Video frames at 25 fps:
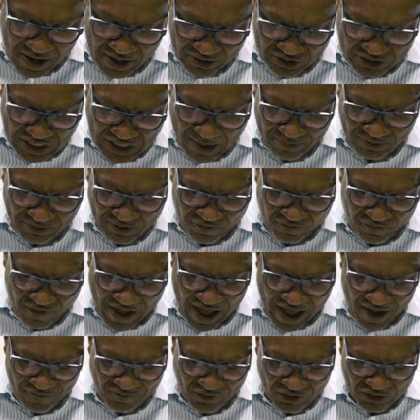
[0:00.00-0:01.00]
chapter
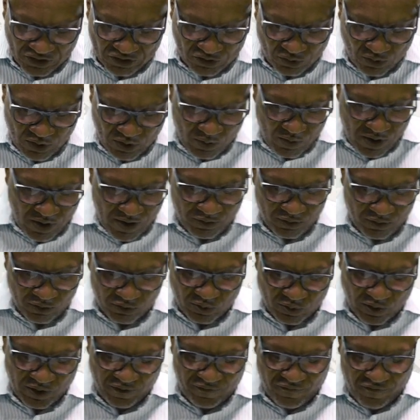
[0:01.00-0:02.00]
5, verse 21 through
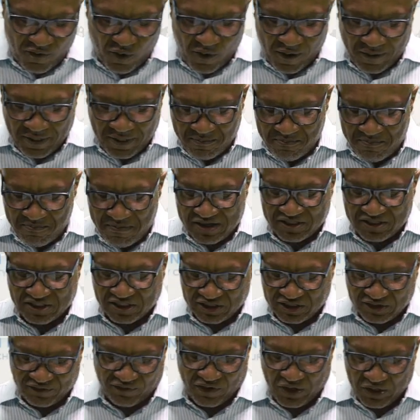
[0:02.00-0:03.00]
24 in the
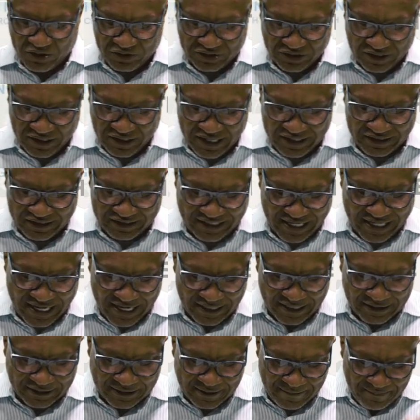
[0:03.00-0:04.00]
Message version. It
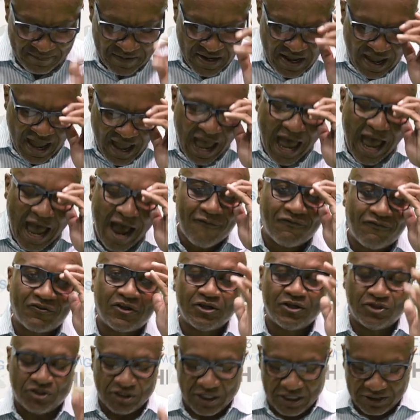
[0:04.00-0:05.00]
says,
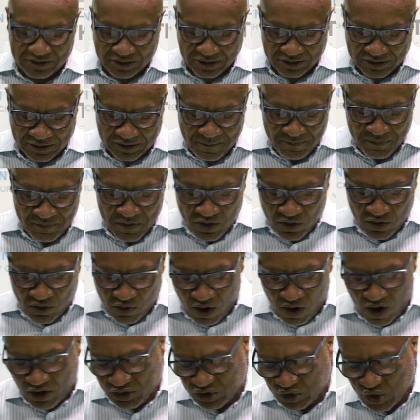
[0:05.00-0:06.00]
after Jesus
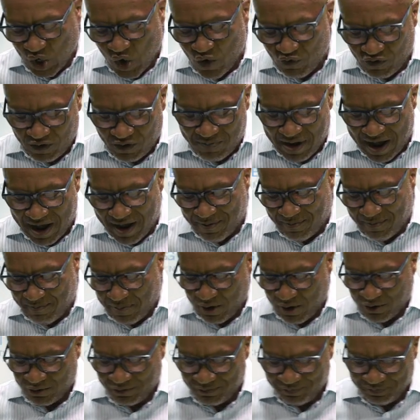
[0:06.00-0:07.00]
crossed over by a
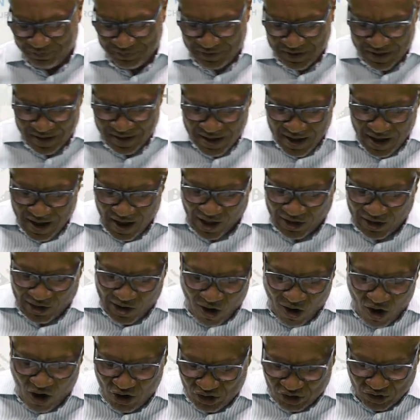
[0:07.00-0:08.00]
boat, a
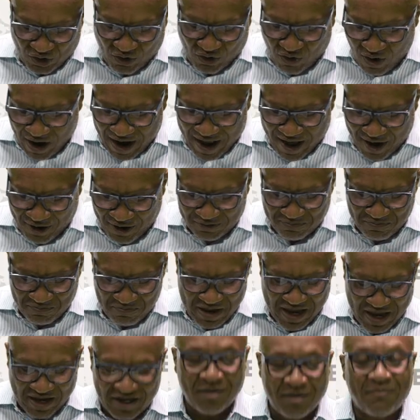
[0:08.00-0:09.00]
large crowd
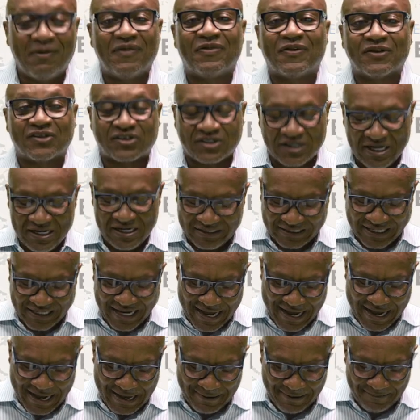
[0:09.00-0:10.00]
met him at the
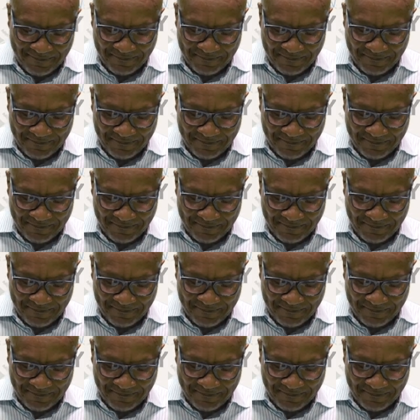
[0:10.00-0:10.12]
seaside.